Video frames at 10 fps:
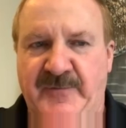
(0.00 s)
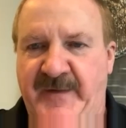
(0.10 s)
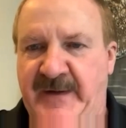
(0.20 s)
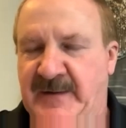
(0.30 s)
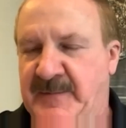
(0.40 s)

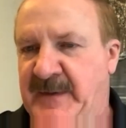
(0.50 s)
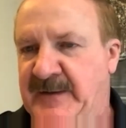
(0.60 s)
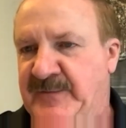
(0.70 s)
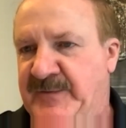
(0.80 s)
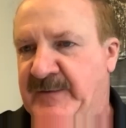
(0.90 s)
Failing
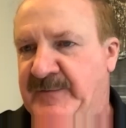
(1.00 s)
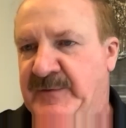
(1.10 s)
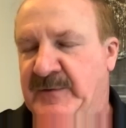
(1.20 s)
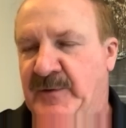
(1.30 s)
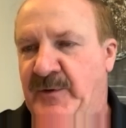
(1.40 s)
means just
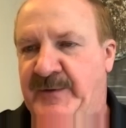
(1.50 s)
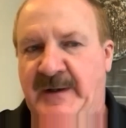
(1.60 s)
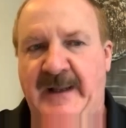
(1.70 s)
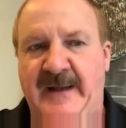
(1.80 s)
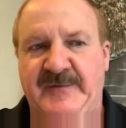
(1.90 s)
you learned a
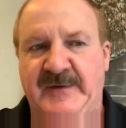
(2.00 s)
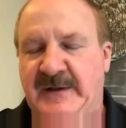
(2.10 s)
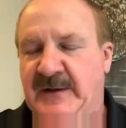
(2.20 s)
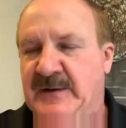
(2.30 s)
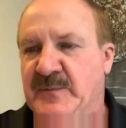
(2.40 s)

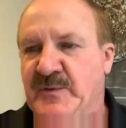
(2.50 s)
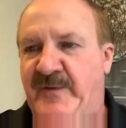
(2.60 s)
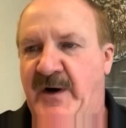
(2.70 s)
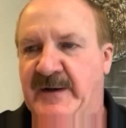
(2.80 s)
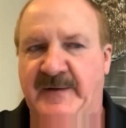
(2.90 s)
lesson and you
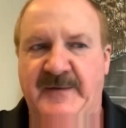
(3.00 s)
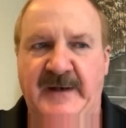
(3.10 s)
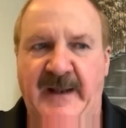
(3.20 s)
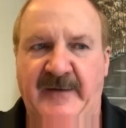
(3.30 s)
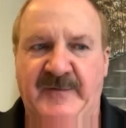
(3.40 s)
move on to the
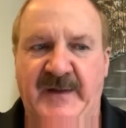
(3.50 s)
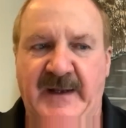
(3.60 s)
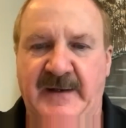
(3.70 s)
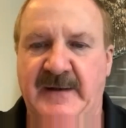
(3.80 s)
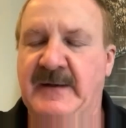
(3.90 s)
next
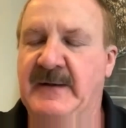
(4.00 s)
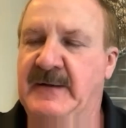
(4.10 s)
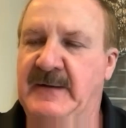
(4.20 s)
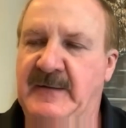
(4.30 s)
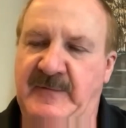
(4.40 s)
thing.
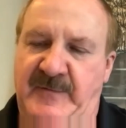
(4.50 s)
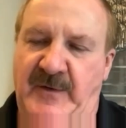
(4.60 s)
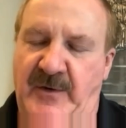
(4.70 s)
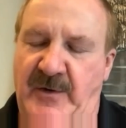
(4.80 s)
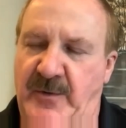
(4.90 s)

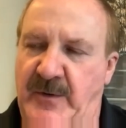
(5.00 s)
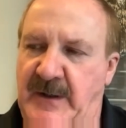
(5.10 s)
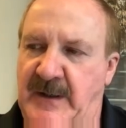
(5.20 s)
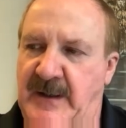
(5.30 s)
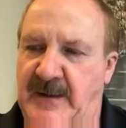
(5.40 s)
So
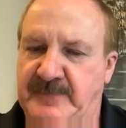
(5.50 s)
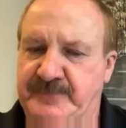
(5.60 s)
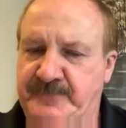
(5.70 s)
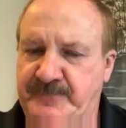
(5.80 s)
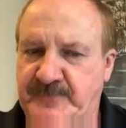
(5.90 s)

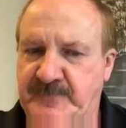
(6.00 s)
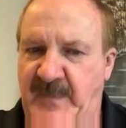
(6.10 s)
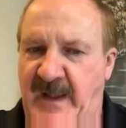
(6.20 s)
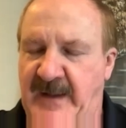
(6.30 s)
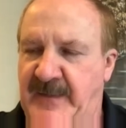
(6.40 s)

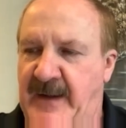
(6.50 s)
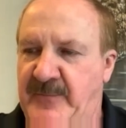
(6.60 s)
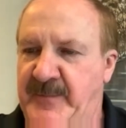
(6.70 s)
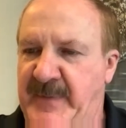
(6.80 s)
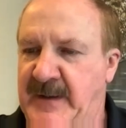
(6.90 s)
that
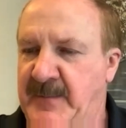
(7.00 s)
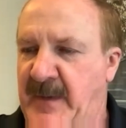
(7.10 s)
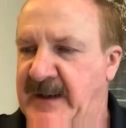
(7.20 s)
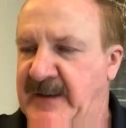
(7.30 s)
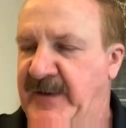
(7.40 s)
would be
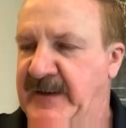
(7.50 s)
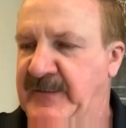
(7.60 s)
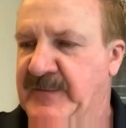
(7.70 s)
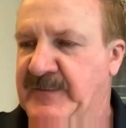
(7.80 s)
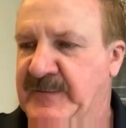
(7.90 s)
my
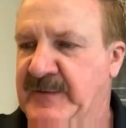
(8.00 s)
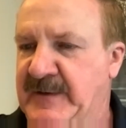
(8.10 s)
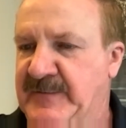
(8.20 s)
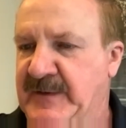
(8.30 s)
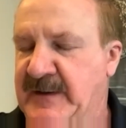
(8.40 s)
advice: is
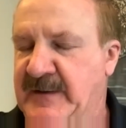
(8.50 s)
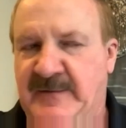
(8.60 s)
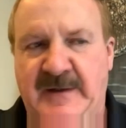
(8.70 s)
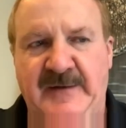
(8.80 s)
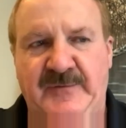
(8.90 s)
to
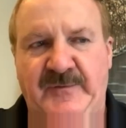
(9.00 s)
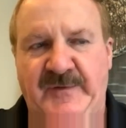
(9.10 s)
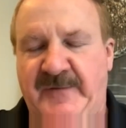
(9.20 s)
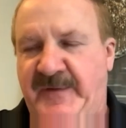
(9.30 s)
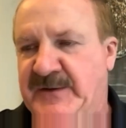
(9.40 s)
get
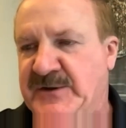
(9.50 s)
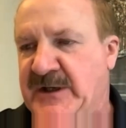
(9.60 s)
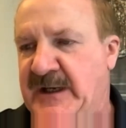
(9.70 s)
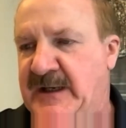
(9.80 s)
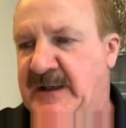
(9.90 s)
yourself
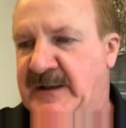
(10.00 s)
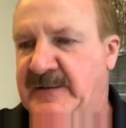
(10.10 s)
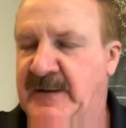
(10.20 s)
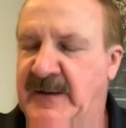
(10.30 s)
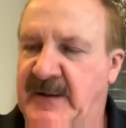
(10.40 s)
educated
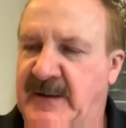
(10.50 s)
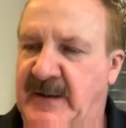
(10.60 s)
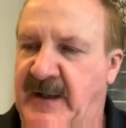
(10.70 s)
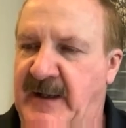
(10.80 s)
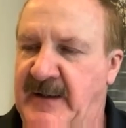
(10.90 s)

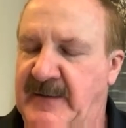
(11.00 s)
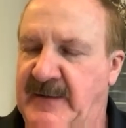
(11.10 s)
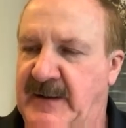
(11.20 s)
and